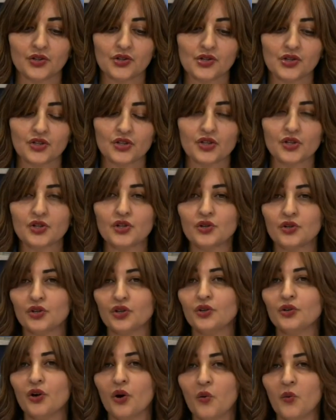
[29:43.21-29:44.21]
So
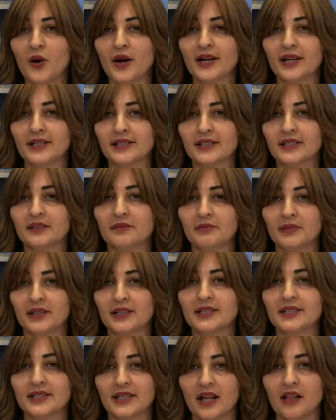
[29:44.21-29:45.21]
you know what does it mean,
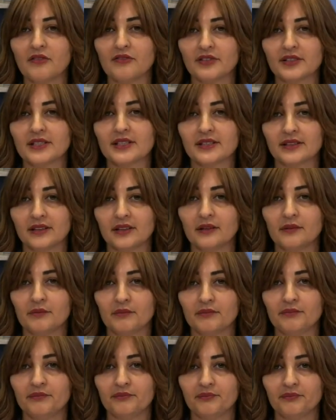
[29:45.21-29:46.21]

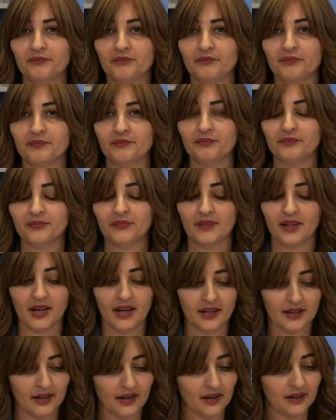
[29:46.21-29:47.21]
self-esteem?
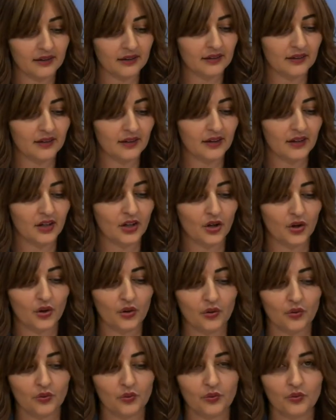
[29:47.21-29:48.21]
And I
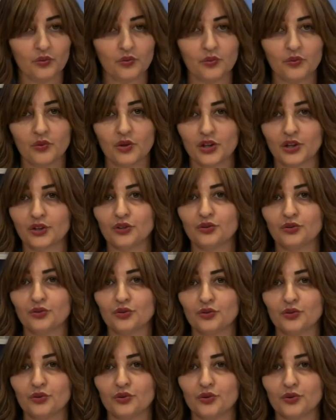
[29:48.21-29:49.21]
wanted
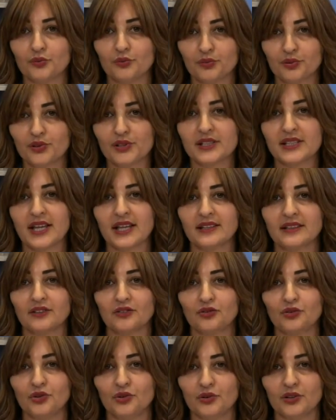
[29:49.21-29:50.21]
to present it
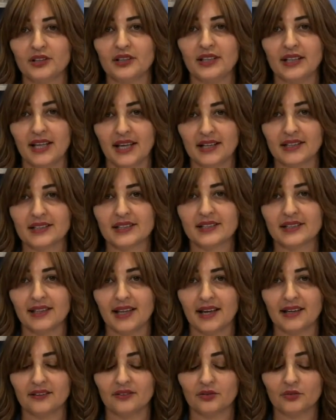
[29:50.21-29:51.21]
to you in the next slide.